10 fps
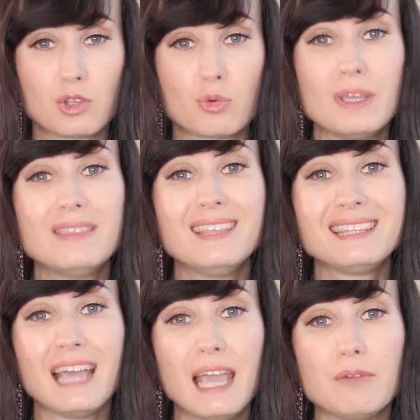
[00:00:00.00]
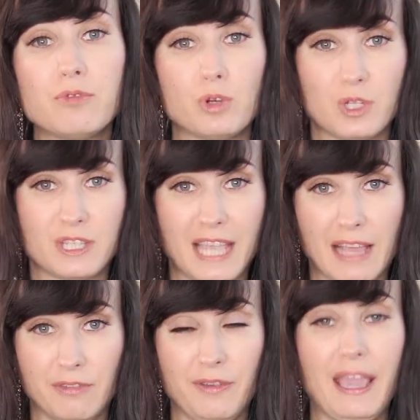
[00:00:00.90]
Treat the time for
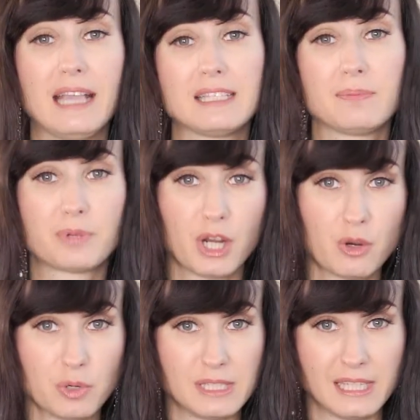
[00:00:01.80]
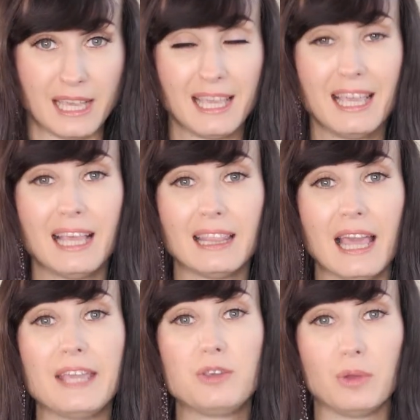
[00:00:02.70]
yourself as a priority,
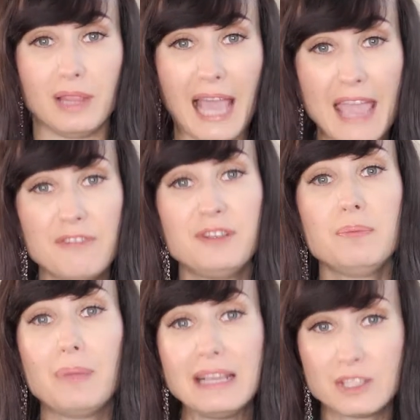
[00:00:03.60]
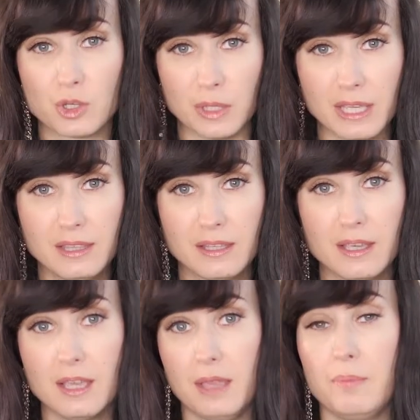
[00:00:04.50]
like your life depends on it,
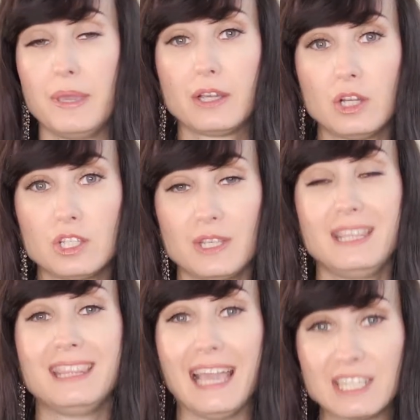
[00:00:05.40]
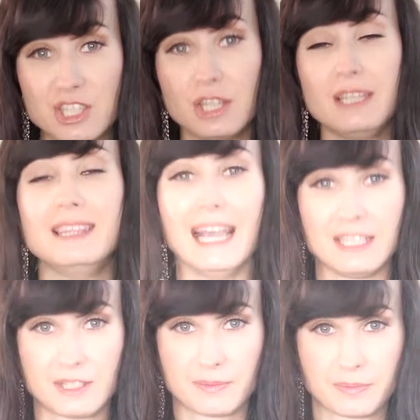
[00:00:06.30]
because it actually
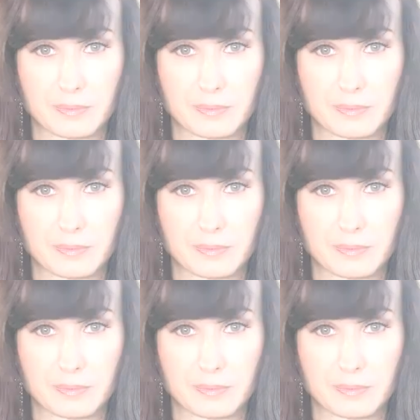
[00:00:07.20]
does.